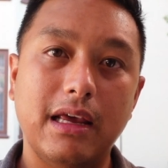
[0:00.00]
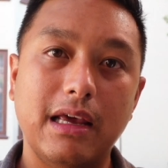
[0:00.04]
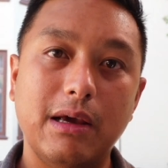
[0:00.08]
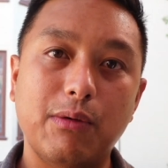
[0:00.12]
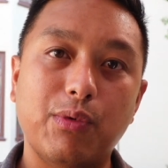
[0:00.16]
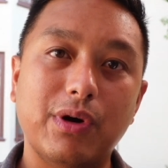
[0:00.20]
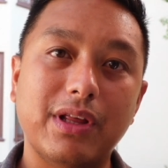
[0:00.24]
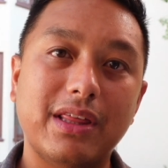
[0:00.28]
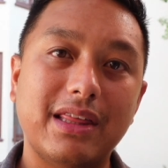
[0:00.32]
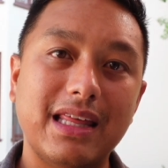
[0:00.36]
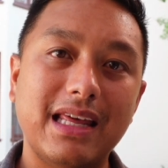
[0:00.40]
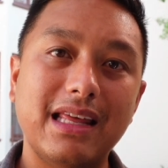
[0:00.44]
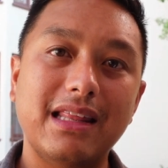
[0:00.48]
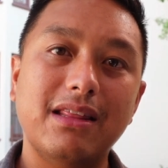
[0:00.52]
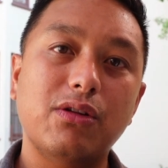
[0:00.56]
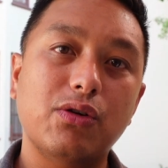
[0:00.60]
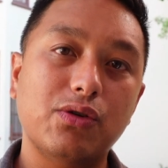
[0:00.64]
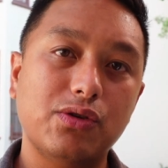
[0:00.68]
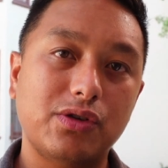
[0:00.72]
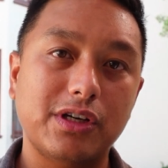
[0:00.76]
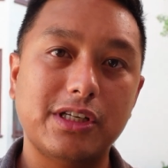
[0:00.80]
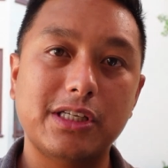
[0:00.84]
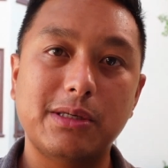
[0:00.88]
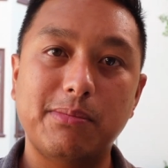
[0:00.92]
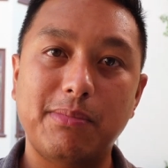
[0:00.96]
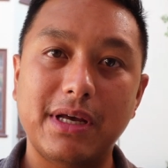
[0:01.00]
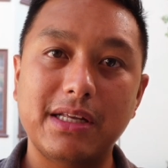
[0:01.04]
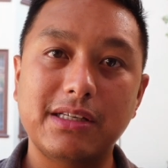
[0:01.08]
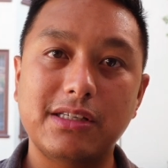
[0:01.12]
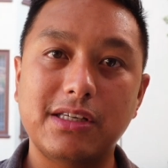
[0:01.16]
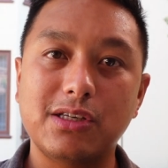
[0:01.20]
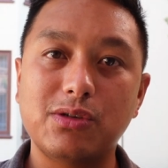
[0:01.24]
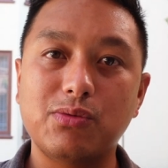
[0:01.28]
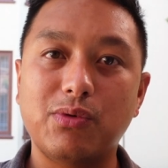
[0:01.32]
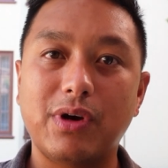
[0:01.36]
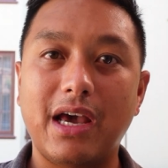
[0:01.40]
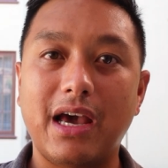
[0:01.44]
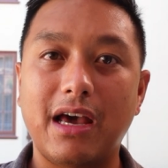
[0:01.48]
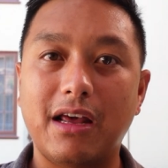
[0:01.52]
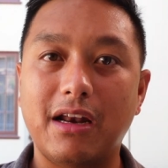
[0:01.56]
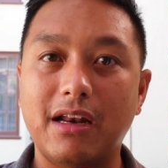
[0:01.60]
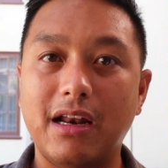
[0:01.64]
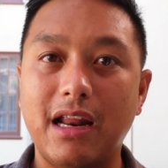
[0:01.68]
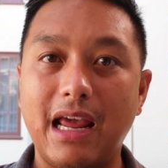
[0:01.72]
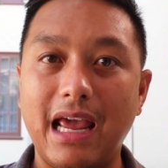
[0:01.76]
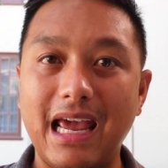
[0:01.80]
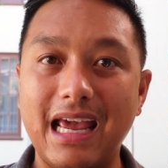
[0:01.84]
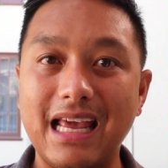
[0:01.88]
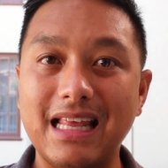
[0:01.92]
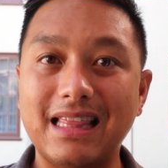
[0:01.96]
Within those expenses, we had
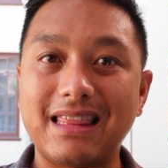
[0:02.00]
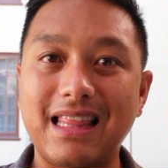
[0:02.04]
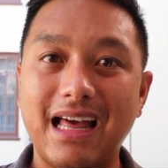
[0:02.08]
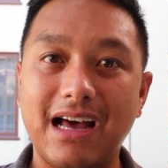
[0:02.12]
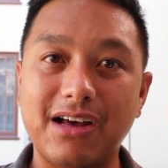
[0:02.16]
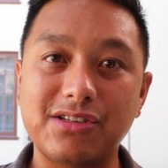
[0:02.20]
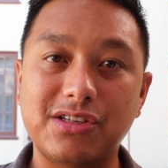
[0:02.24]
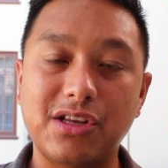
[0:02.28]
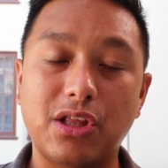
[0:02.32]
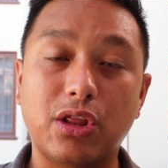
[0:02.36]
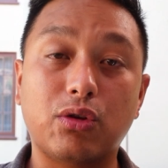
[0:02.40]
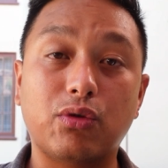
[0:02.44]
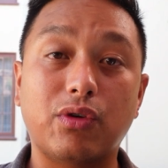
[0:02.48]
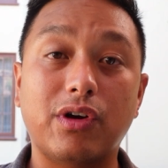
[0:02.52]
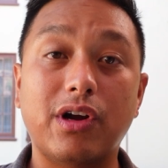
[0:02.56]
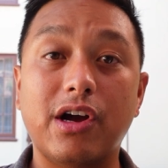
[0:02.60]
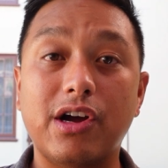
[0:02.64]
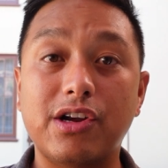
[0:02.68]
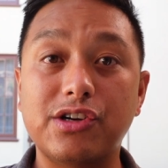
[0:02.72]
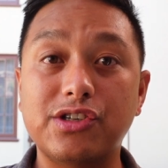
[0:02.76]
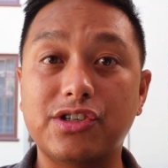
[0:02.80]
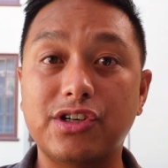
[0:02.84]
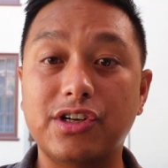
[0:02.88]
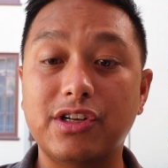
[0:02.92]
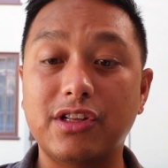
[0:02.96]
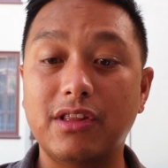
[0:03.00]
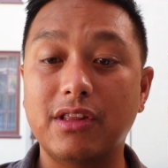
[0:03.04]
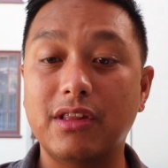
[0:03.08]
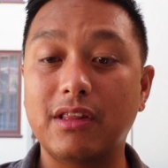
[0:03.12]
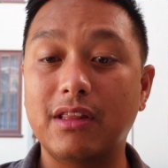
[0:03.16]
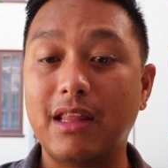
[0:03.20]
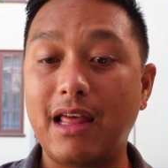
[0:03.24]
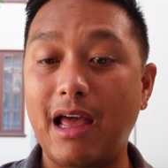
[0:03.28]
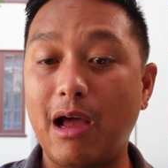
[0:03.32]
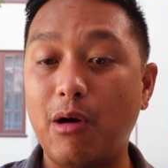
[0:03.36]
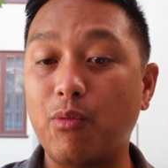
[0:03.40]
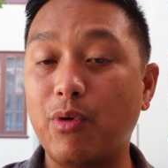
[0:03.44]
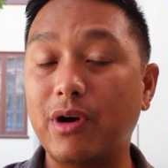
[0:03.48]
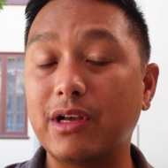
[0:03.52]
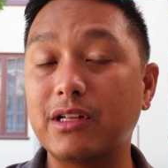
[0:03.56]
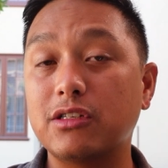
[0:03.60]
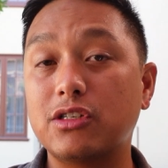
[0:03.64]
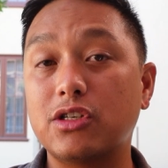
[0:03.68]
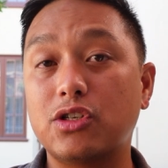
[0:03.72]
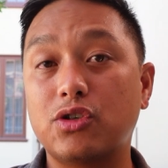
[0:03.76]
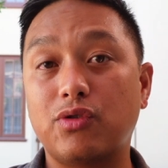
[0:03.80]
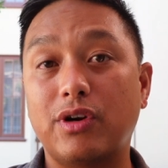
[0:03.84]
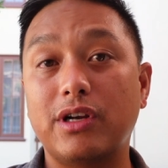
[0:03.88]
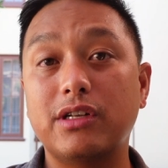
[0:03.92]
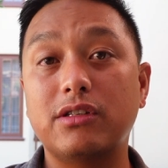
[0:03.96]
$8,300 that went
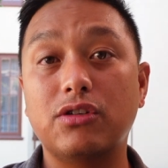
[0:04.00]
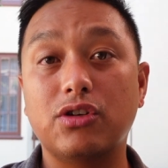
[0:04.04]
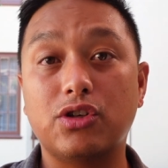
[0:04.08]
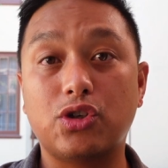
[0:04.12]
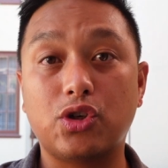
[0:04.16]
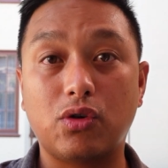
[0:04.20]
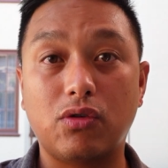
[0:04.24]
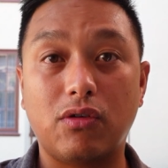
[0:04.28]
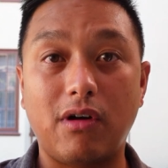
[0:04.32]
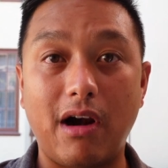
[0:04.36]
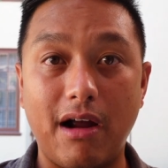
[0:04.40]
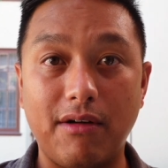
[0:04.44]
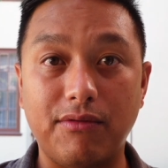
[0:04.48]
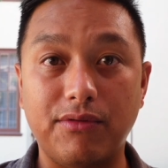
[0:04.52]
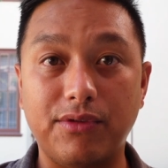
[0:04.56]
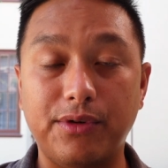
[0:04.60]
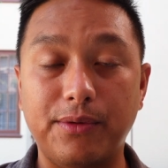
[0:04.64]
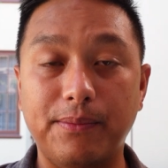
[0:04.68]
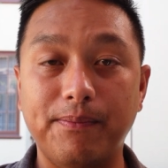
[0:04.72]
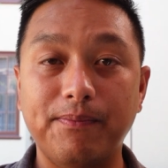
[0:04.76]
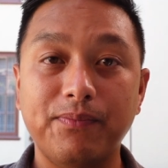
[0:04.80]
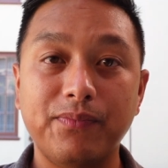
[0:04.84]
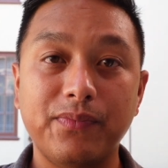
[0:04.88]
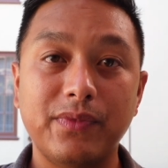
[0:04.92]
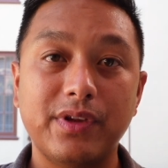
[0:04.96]
straight to travel.